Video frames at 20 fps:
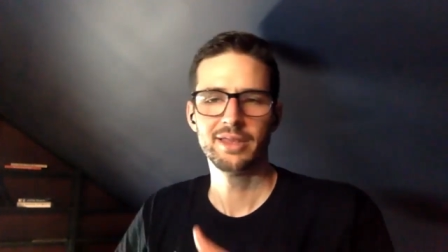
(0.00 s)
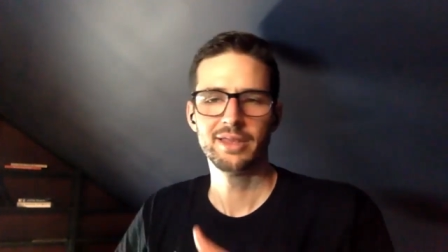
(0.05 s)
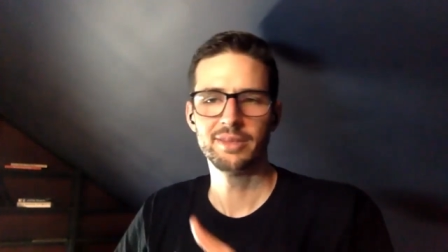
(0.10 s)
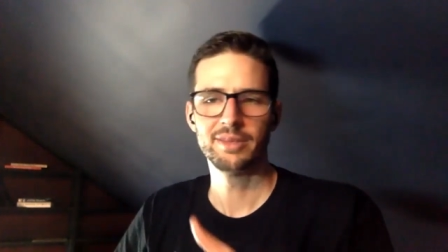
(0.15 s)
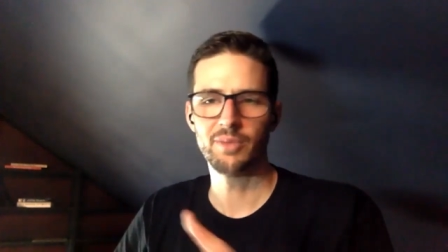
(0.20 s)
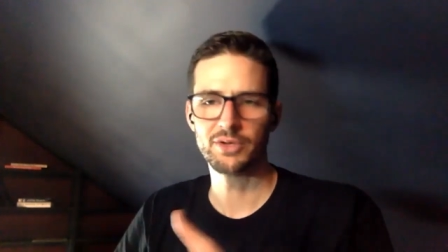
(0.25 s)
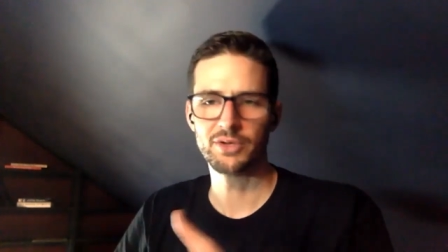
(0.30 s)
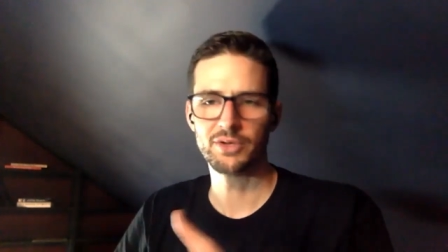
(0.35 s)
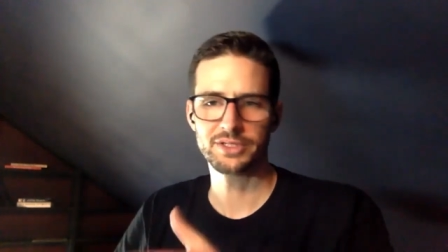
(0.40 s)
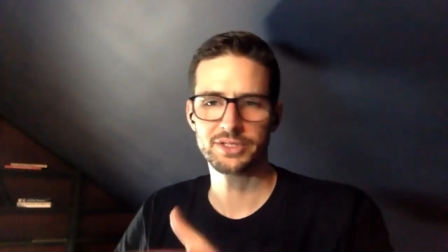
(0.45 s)

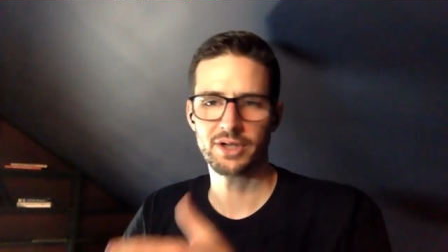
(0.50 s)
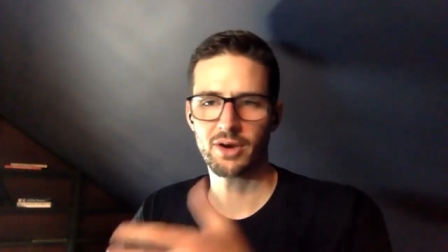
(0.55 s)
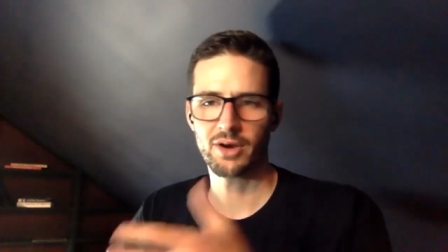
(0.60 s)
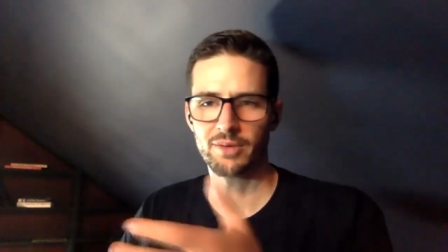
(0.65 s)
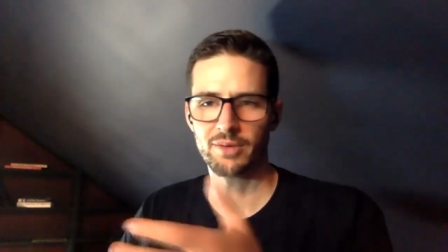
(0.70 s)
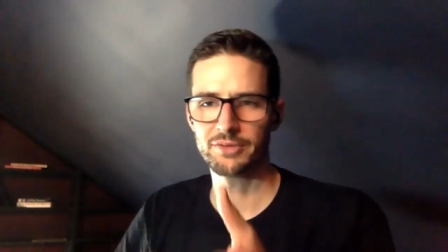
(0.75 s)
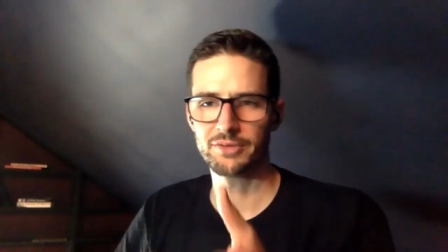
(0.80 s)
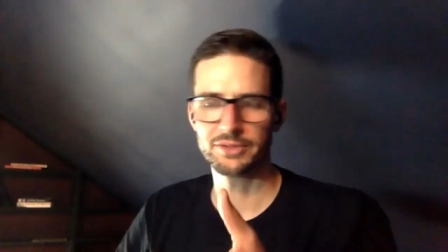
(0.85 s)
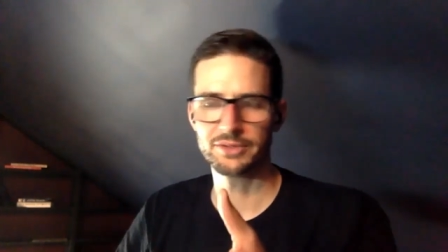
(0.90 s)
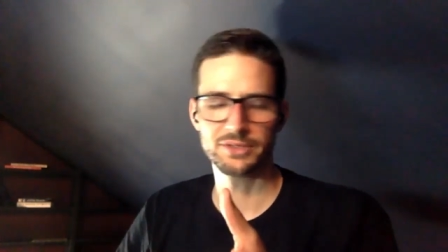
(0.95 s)
the most
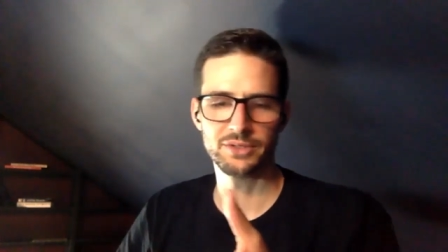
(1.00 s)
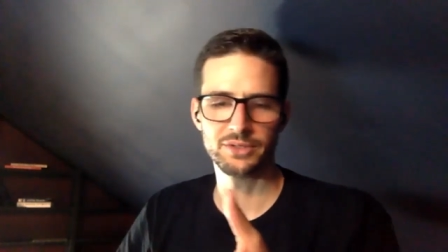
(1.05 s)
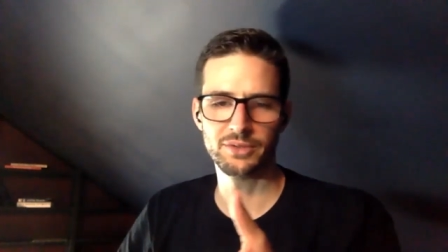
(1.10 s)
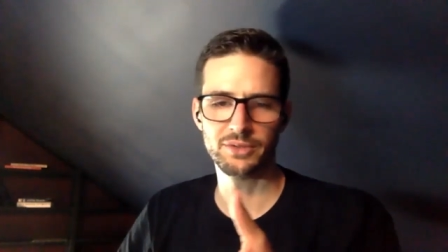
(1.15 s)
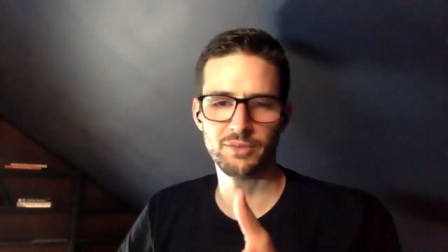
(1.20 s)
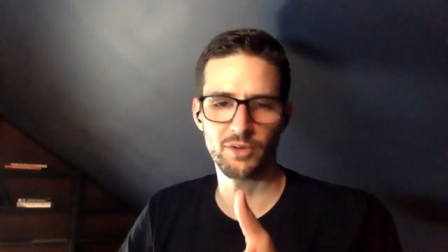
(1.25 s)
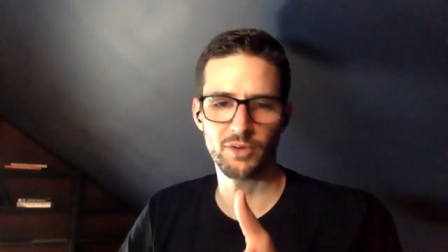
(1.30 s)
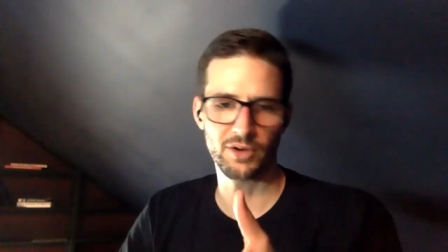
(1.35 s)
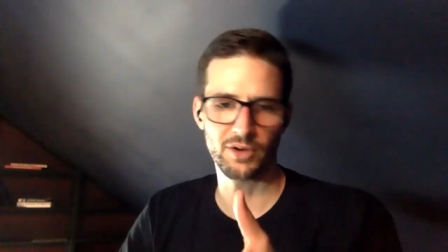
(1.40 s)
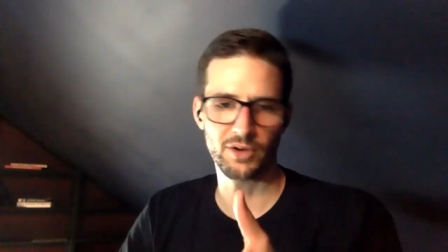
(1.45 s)
harmful
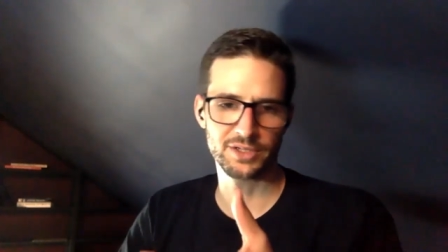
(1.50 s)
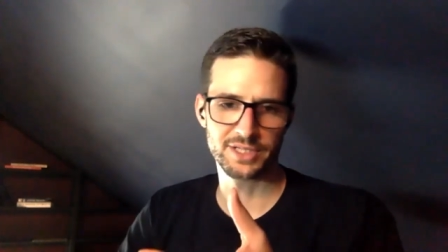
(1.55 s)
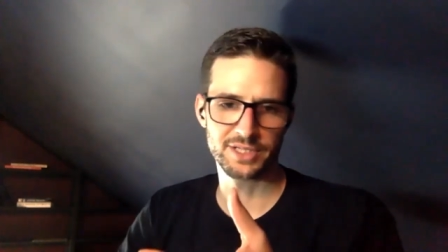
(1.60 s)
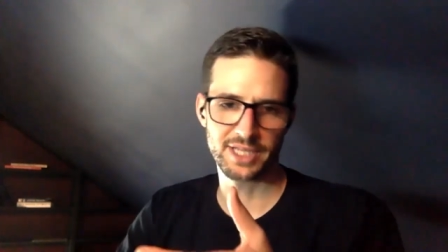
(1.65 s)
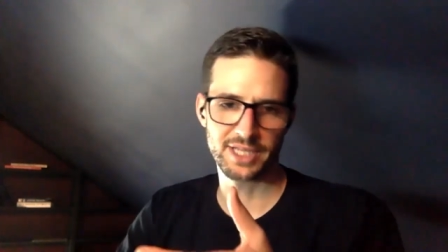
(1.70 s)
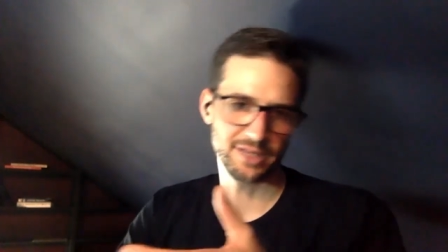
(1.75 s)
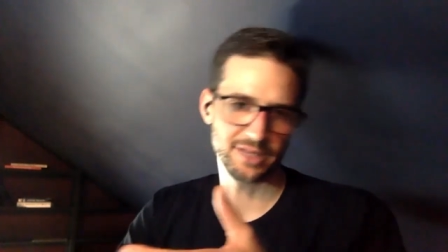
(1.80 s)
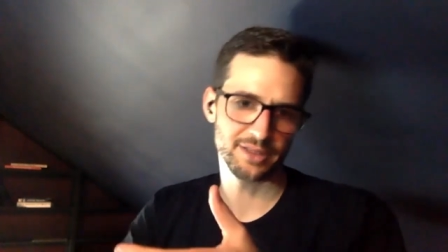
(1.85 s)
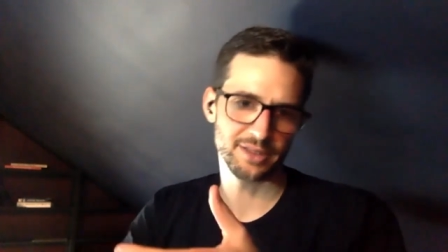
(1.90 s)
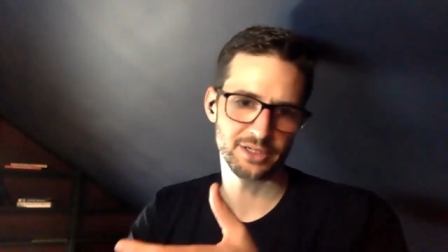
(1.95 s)
two words in the
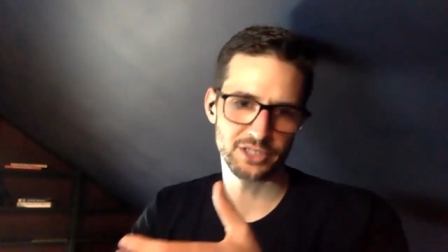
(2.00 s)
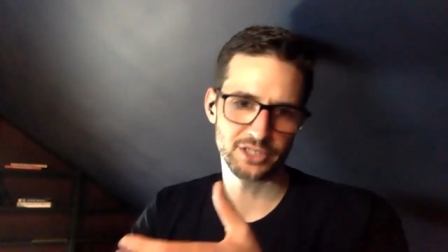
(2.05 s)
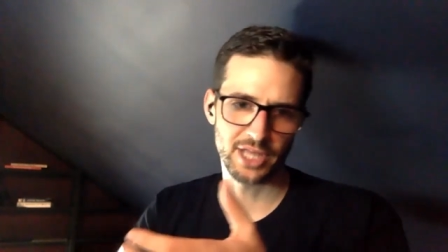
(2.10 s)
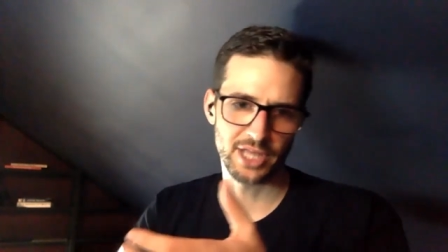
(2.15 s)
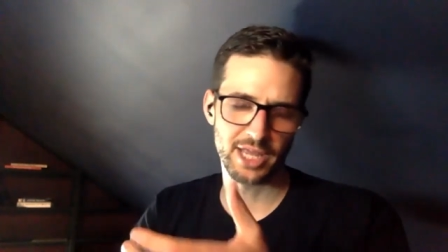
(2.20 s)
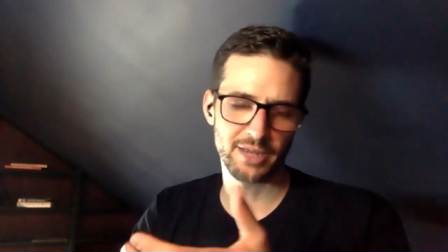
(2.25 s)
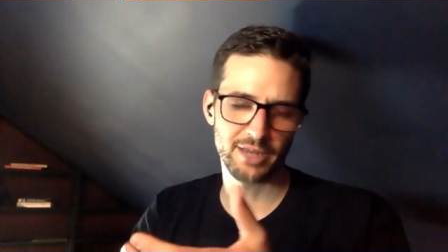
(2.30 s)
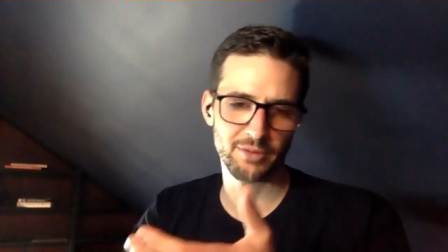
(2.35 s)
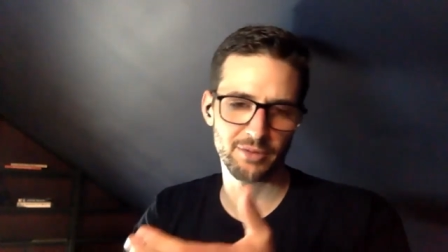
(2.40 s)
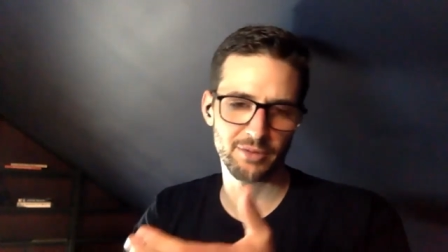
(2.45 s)
English
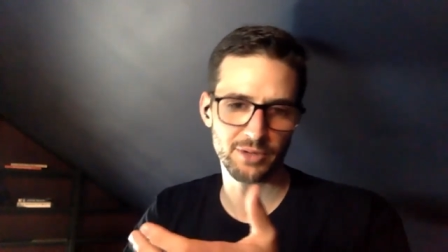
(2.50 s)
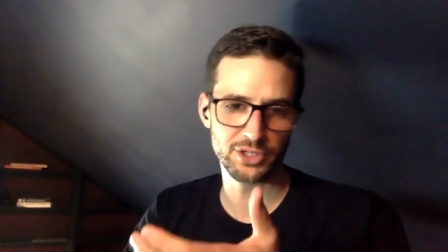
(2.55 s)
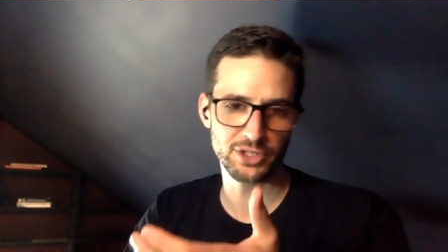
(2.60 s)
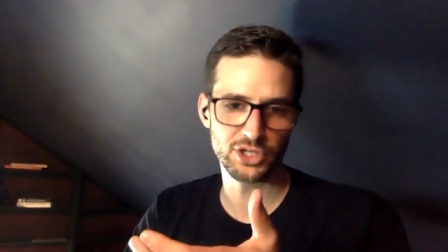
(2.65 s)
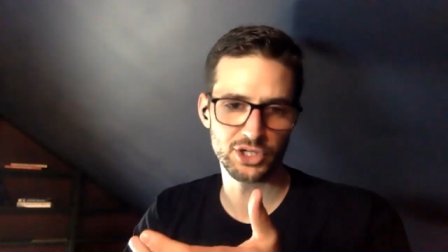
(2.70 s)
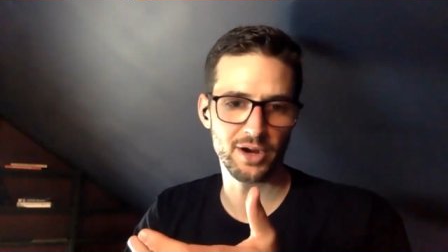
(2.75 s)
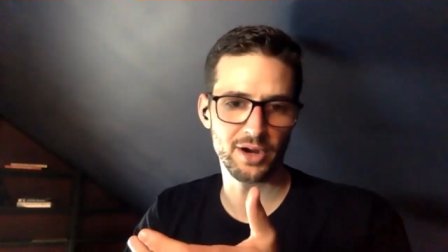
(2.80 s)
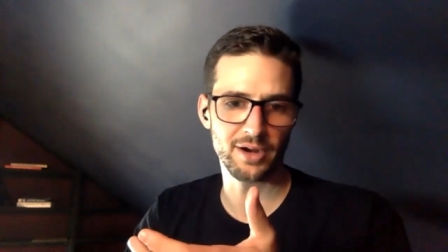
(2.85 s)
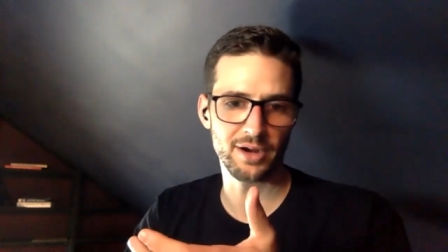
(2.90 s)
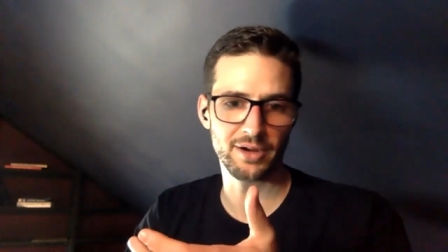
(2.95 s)
language
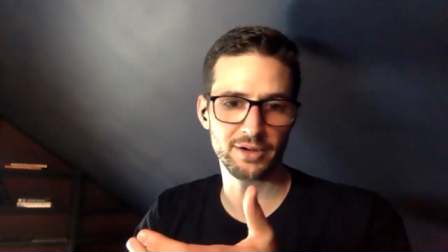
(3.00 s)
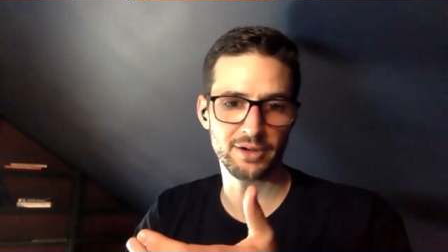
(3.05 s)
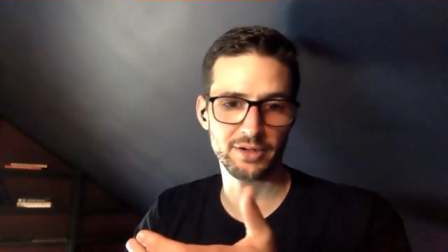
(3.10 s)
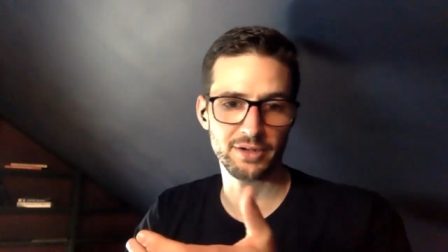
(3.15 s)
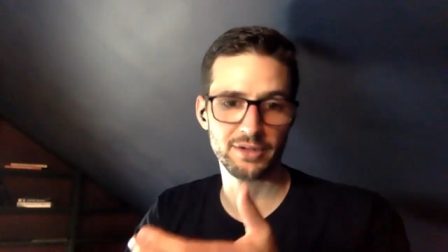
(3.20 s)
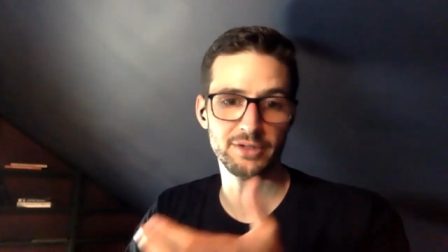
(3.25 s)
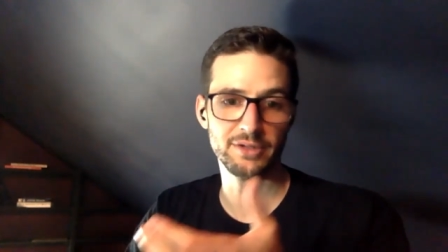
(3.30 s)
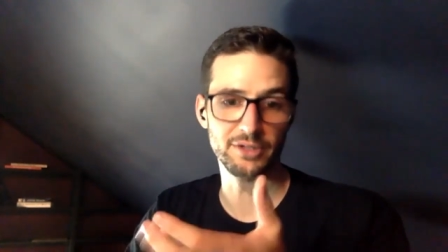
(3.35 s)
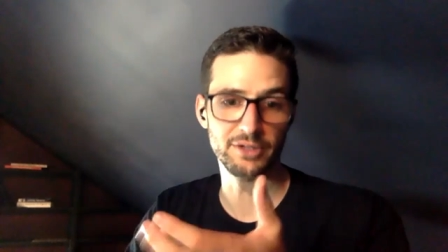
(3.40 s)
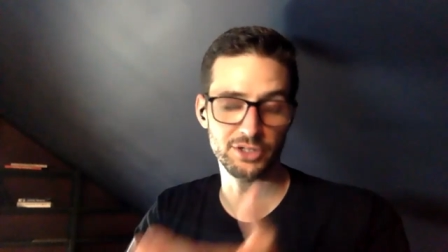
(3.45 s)
are
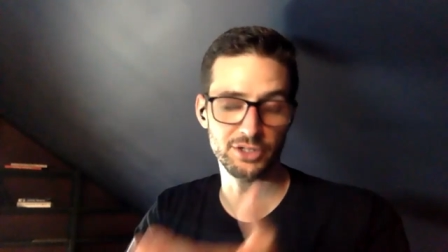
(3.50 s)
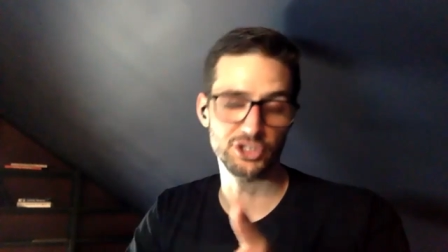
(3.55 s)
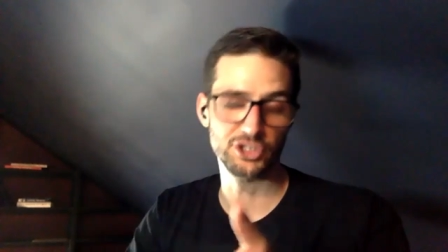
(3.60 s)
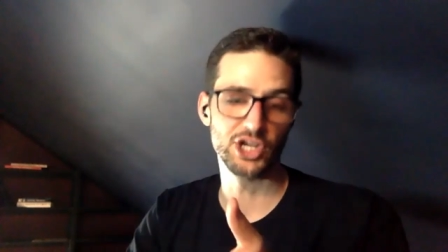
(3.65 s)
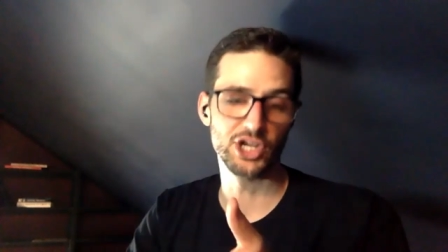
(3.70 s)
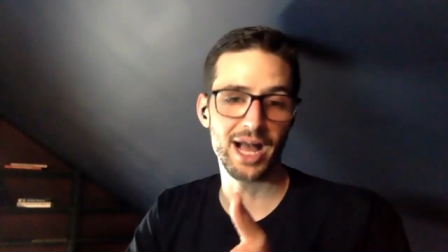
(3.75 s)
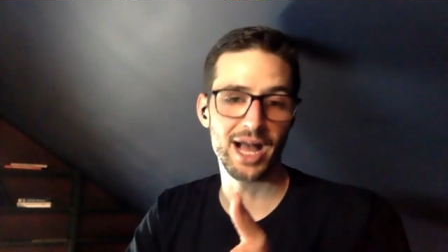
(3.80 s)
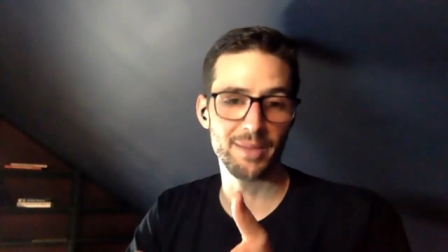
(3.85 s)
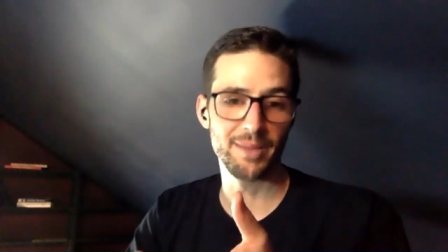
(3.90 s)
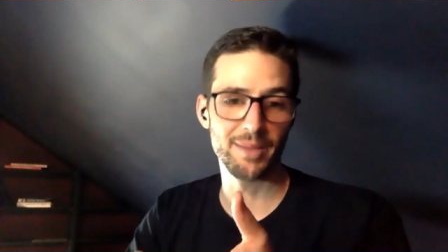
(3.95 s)
good
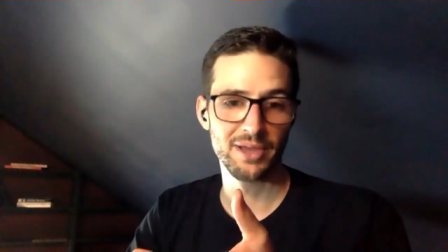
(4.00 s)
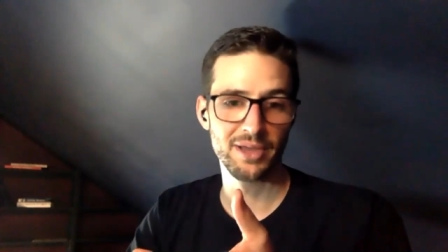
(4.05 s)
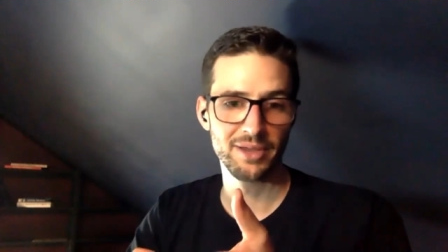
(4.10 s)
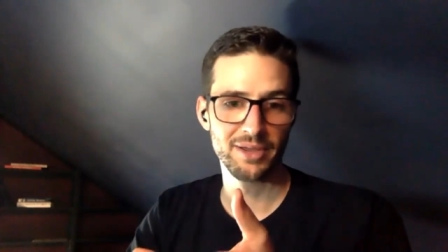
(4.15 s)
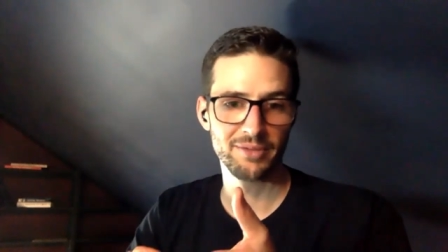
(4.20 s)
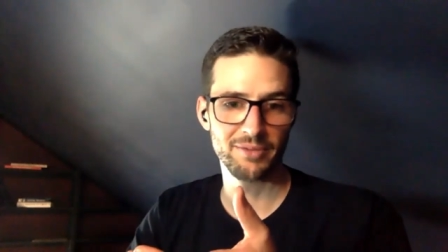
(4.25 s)
job.